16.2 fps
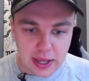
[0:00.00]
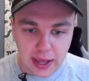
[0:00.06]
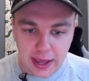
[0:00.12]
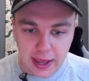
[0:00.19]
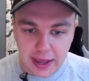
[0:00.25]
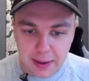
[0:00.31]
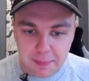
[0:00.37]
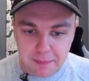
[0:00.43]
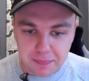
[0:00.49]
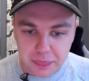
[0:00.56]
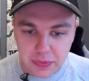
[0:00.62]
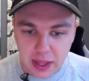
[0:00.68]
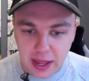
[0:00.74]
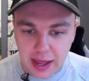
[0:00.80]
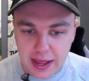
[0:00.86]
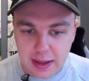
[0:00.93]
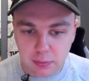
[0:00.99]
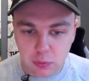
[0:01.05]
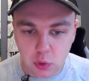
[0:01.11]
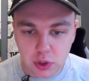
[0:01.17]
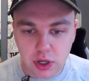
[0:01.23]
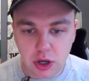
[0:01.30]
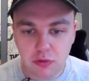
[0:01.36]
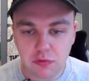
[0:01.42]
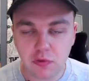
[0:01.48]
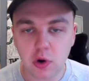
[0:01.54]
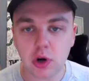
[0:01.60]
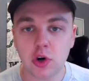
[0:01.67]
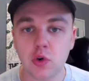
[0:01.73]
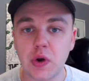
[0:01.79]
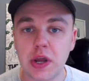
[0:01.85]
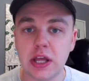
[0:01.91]
I am looking for
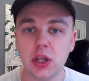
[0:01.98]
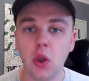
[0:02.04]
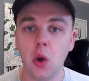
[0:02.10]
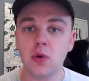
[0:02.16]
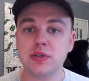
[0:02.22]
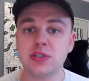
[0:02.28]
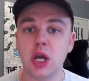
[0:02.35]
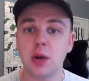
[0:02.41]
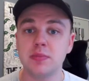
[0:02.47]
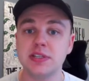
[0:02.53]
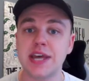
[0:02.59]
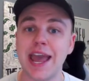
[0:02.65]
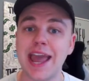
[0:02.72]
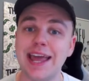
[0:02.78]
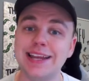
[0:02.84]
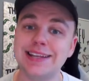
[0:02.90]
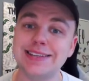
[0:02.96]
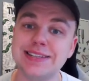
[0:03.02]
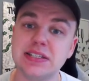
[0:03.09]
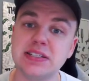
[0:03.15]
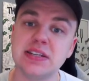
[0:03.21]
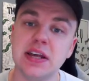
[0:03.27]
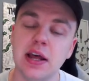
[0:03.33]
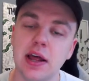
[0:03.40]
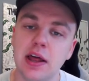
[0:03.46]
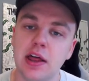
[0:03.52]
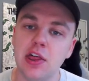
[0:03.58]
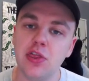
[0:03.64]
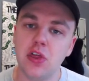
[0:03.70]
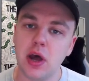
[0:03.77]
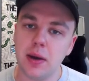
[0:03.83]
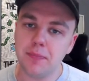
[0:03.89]
great long-term tenants
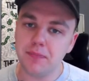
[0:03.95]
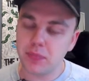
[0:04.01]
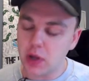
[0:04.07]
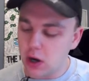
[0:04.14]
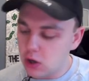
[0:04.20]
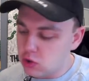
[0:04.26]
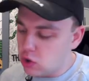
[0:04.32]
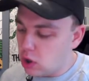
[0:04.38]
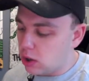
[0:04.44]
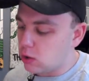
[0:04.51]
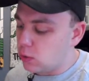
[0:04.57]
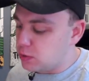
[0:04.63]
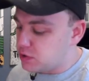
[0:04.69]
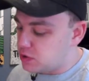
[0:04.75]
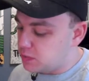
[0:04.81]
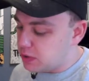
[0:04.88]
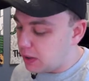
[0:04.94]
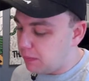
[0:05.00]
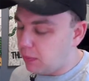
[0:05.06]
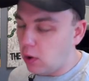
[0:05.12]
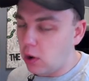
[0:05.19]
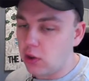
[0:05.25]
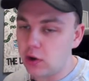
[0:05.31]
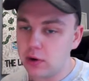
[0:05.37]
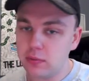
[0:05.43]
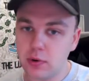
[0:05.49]
that are not going to be a bother.